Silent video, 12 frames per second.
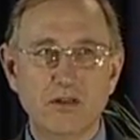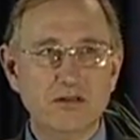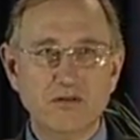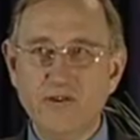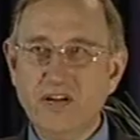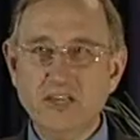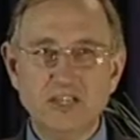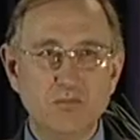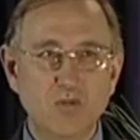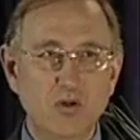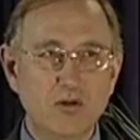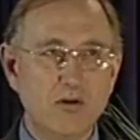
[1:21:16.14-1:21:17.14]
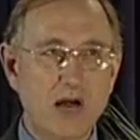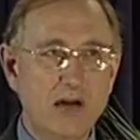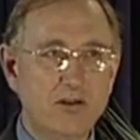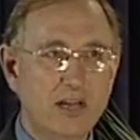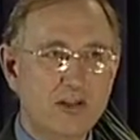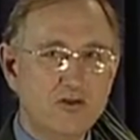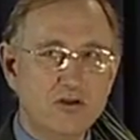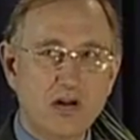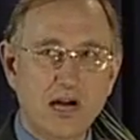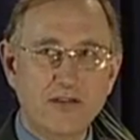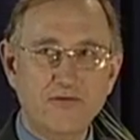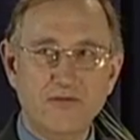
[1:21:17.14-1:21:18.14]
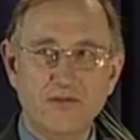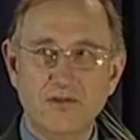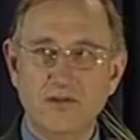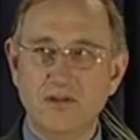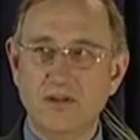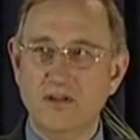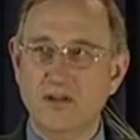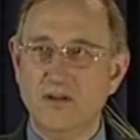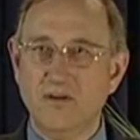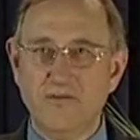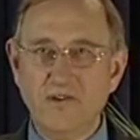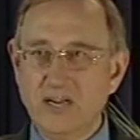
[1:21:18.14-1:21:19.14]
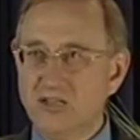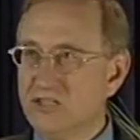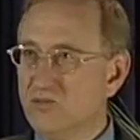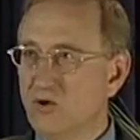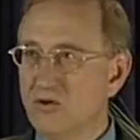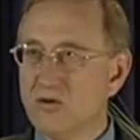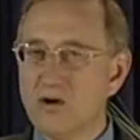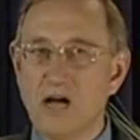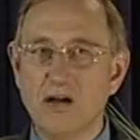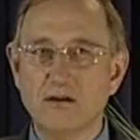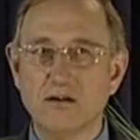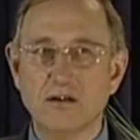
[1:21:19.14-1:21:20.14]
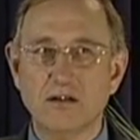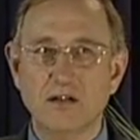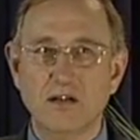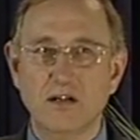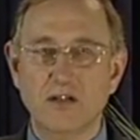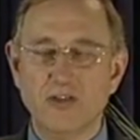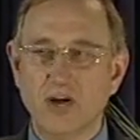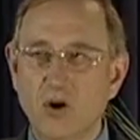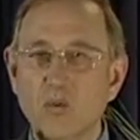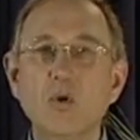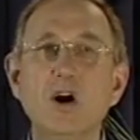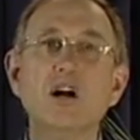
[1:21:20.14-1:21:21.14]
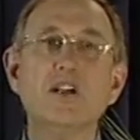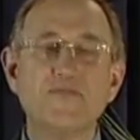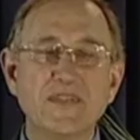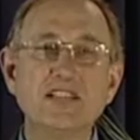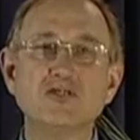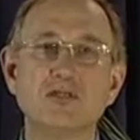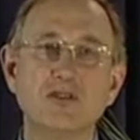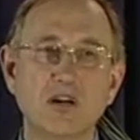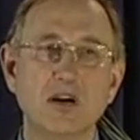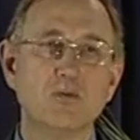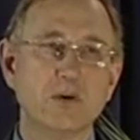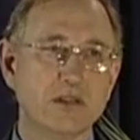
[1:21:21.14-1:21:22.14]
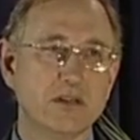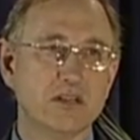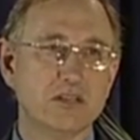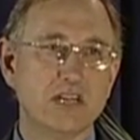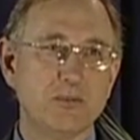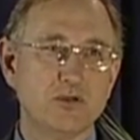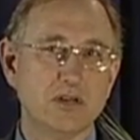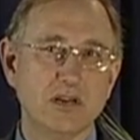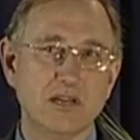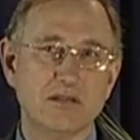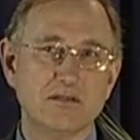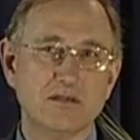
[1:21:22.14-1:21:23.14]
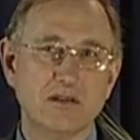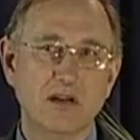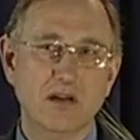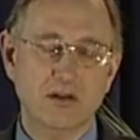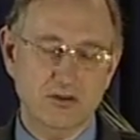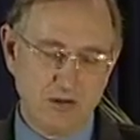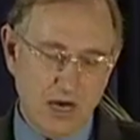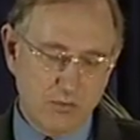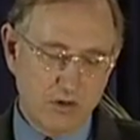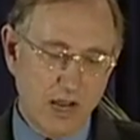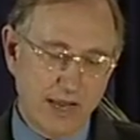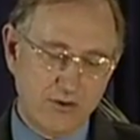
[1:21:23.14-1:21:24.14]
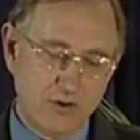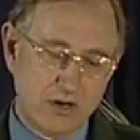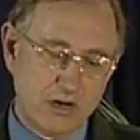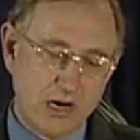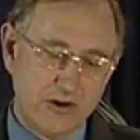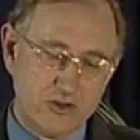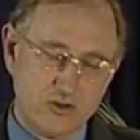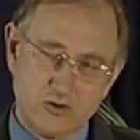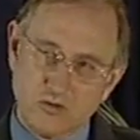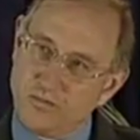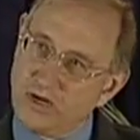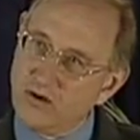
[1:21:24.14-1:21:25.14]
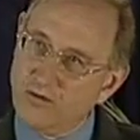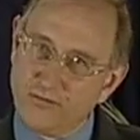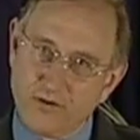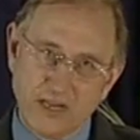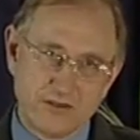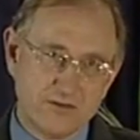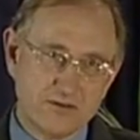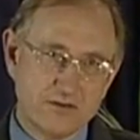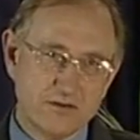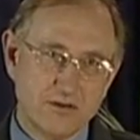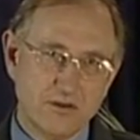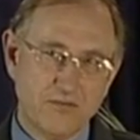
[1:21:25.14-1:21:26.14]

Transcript: There's a very small crowd here tonight. A very small crowd. The whole world needs to know what the deception is. So I would like to encourage you to bring your friends